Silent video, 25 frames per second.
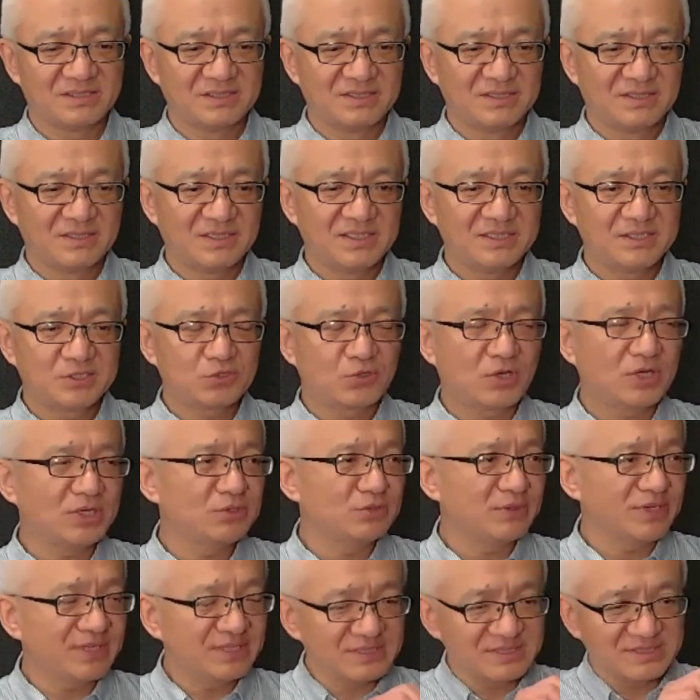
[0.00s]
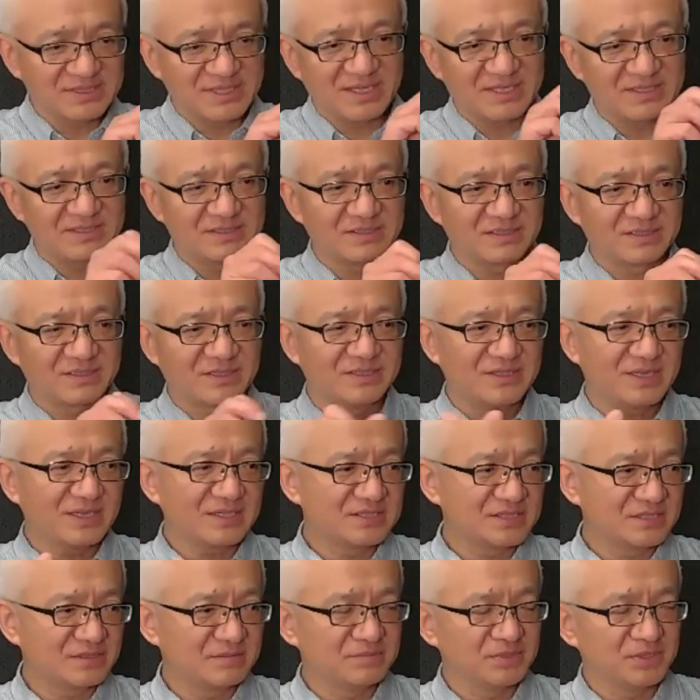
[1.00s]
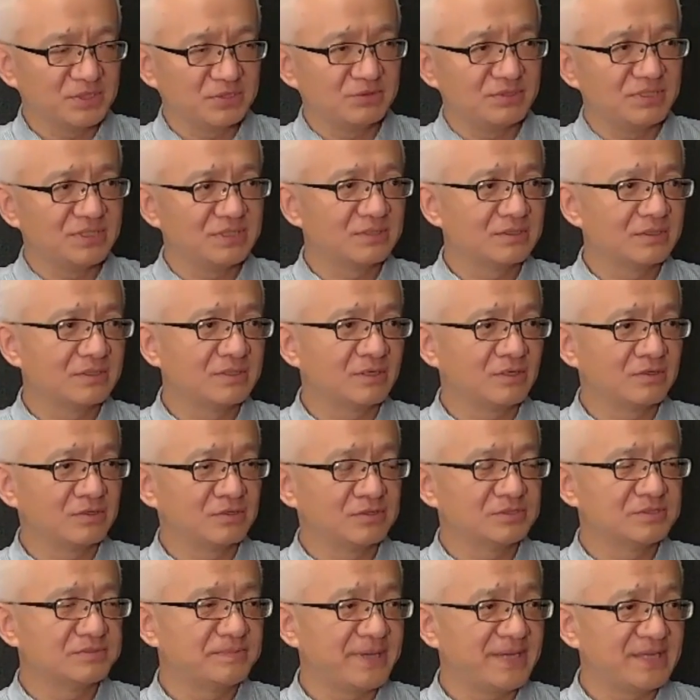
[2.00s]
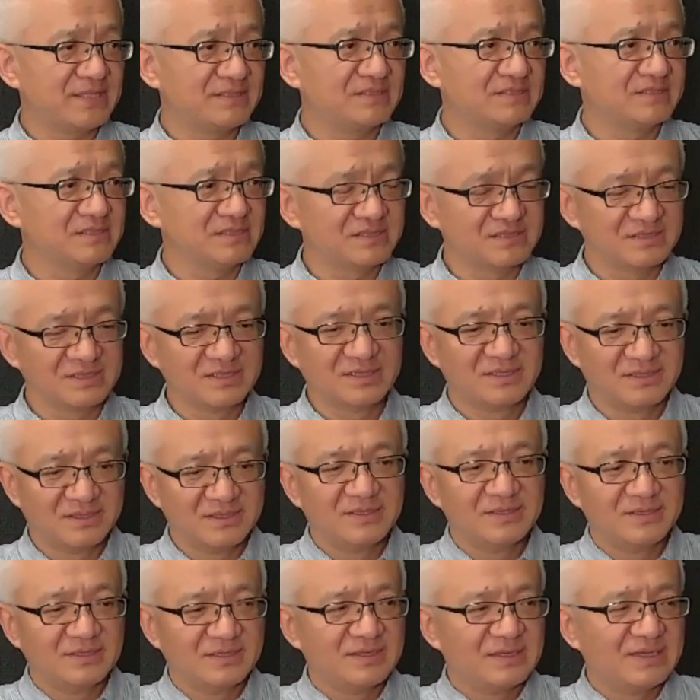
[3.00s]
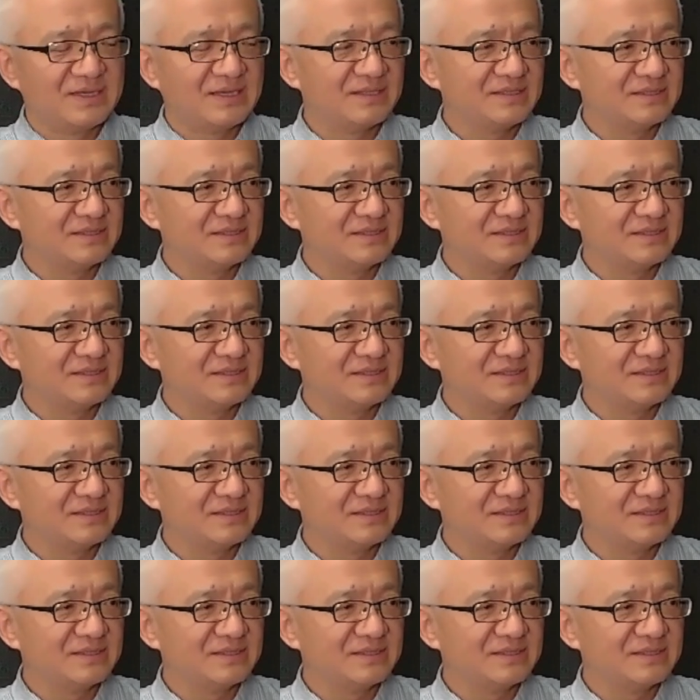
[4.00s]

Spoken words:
trying to understand the connection between all of the patterns. And